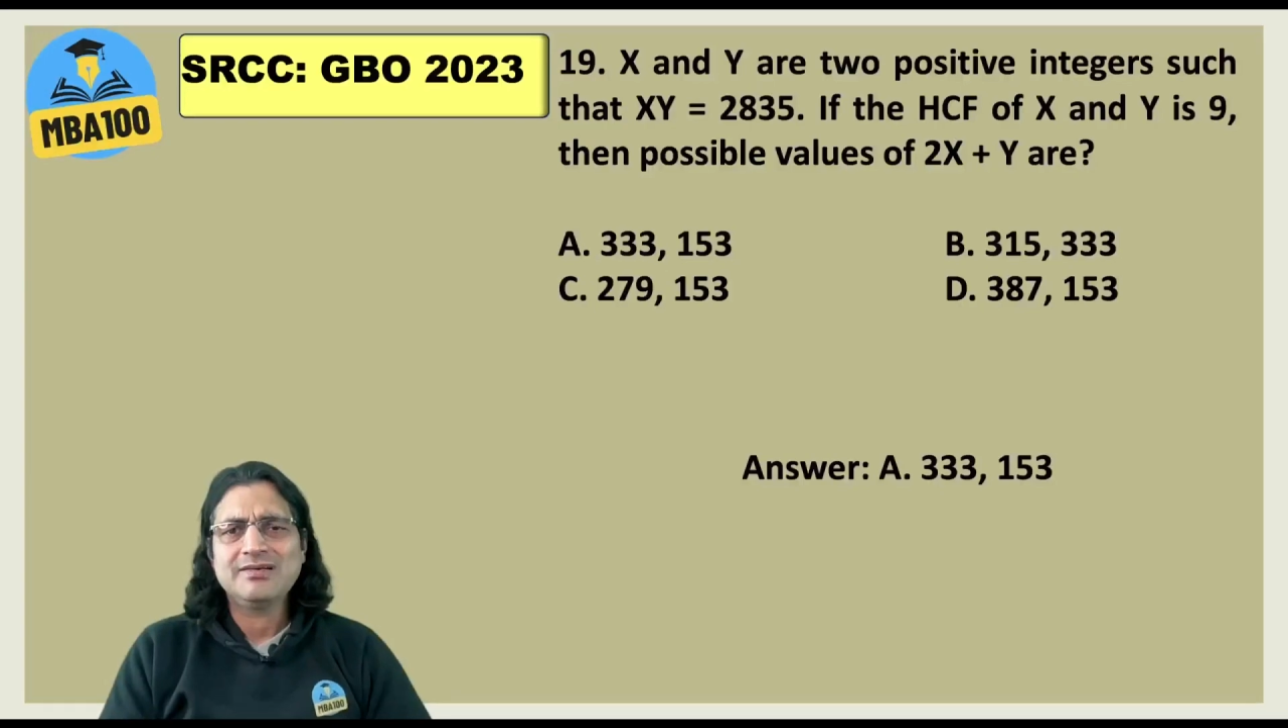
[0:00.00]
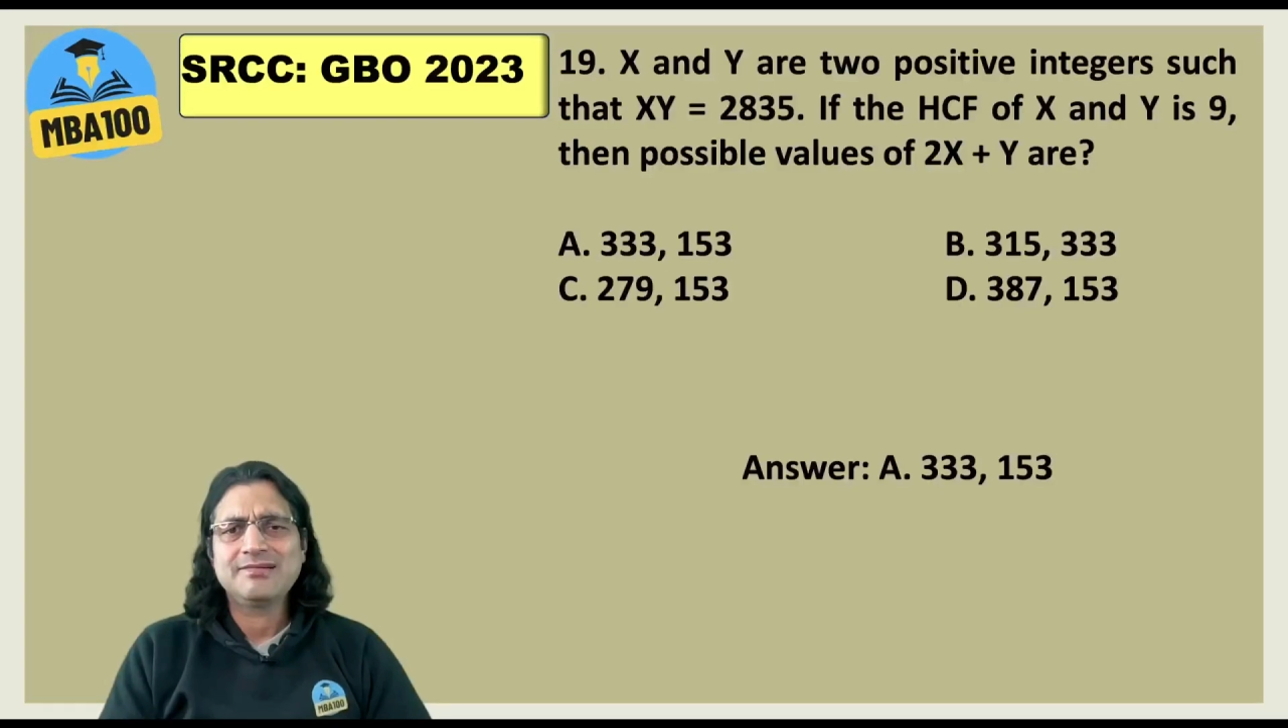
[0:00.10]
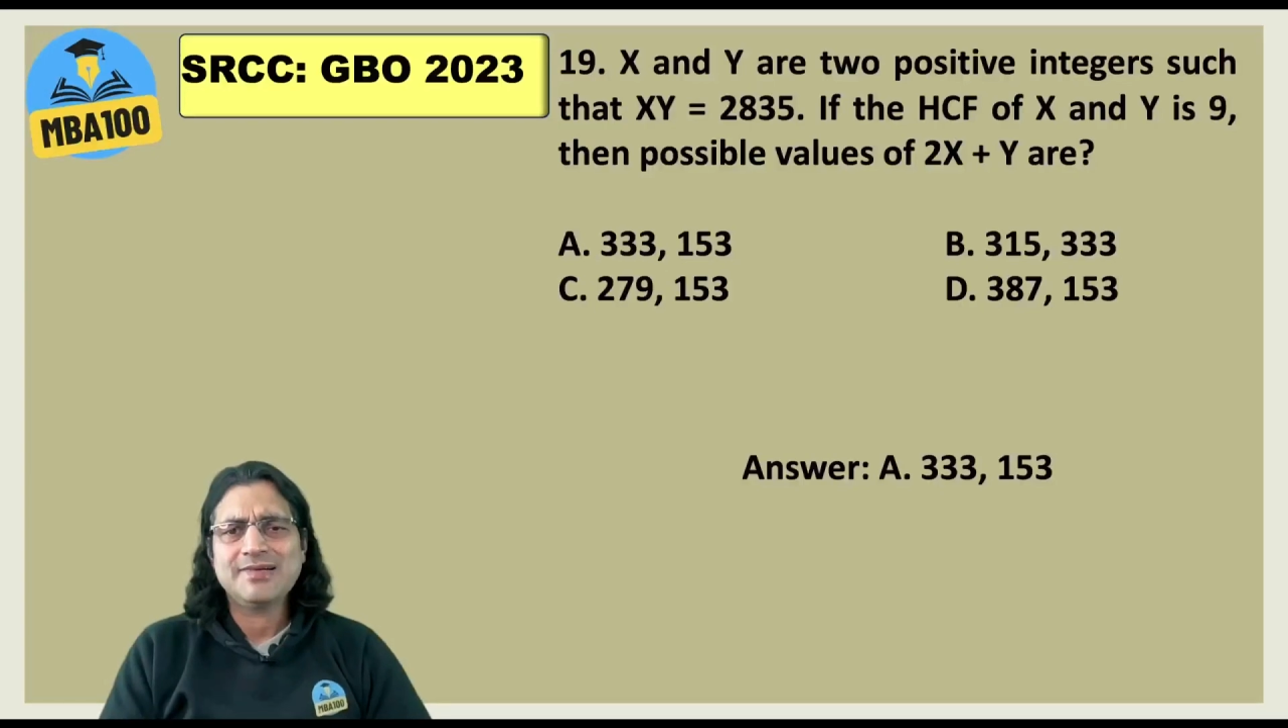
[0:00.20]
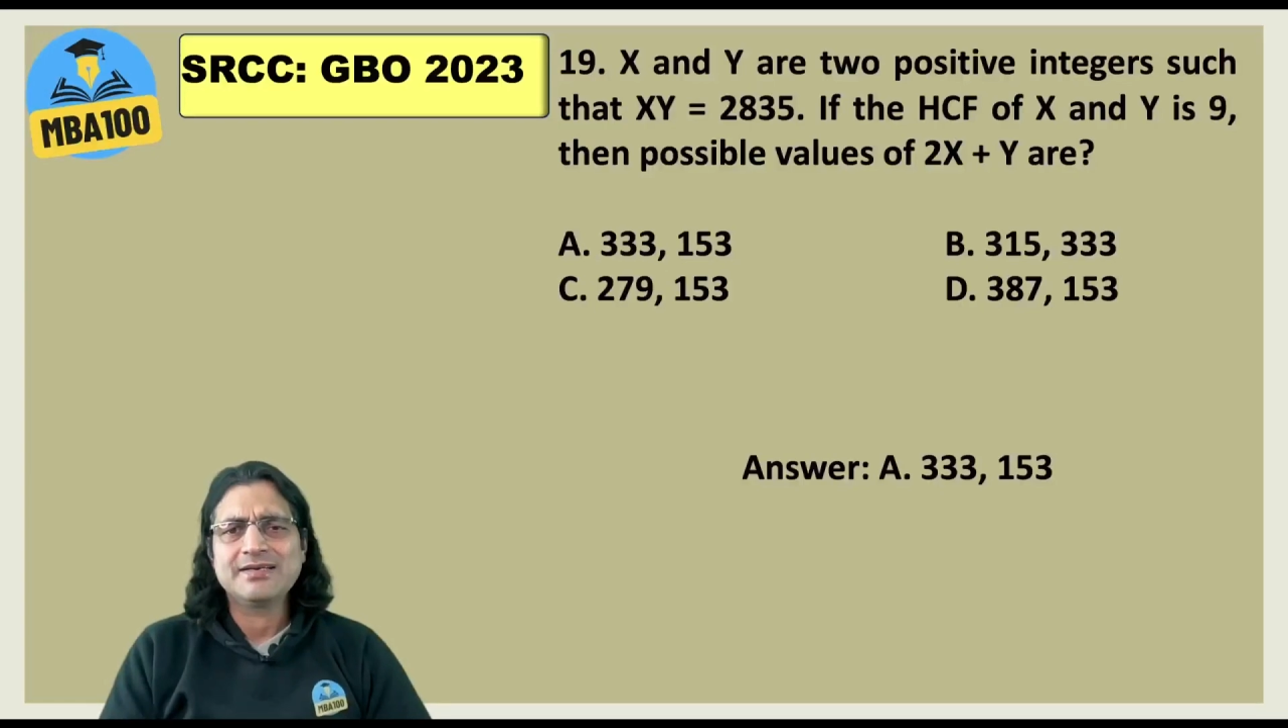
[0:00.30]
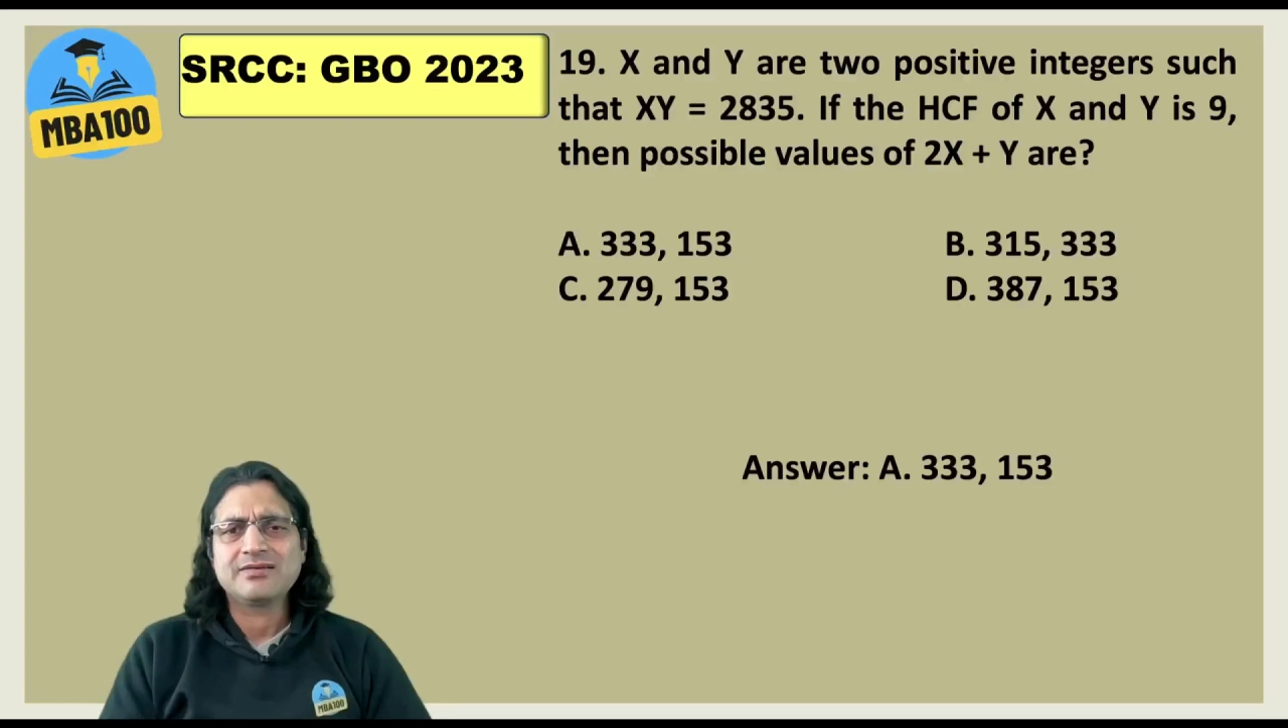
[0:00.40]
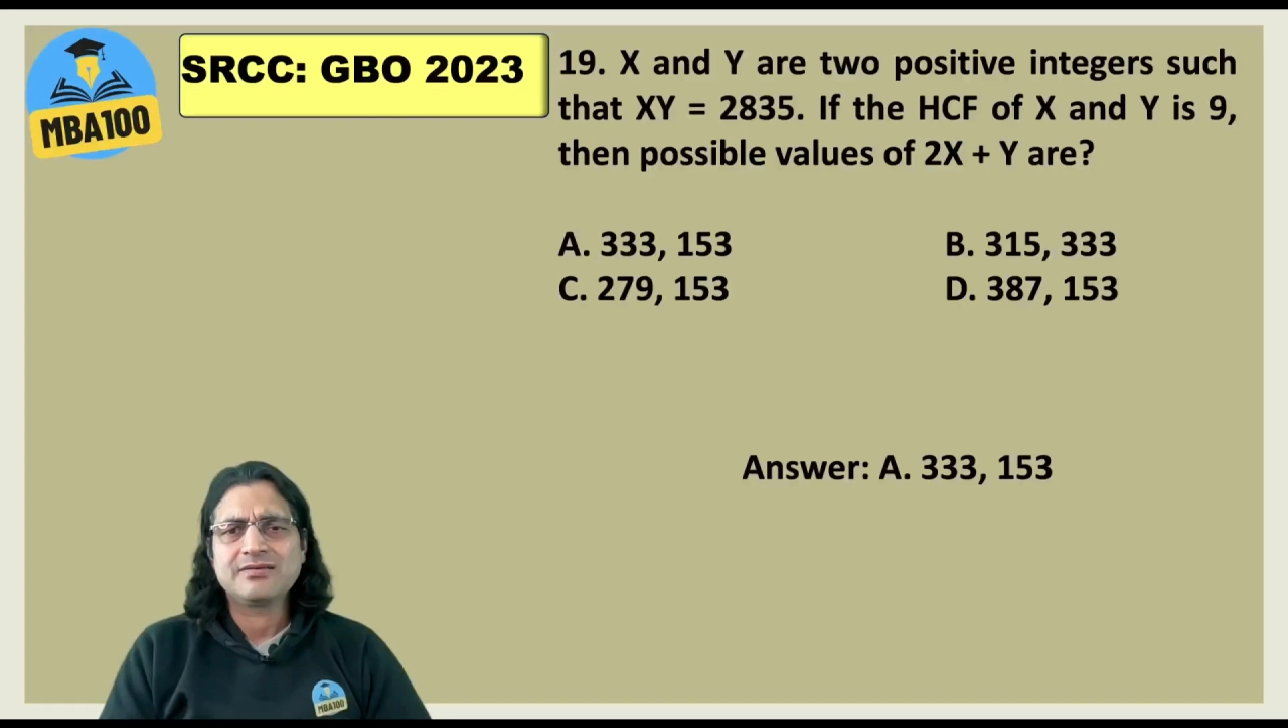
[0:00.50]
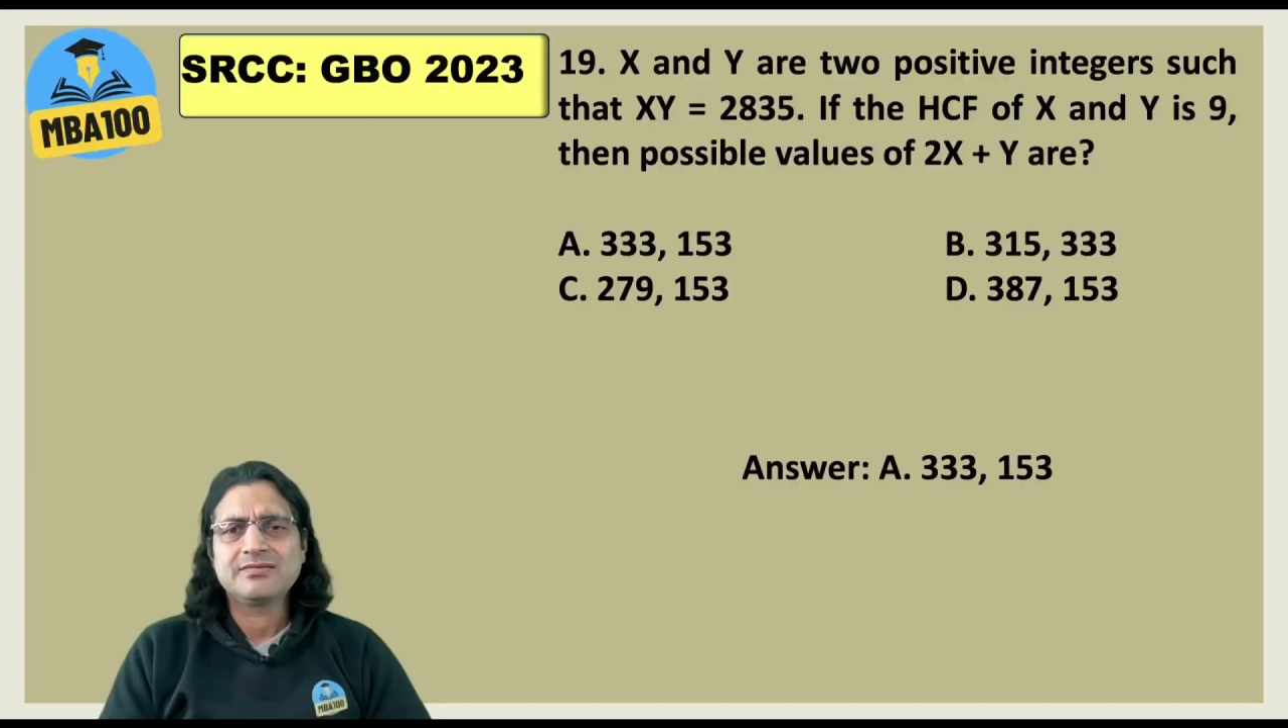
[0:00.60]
right?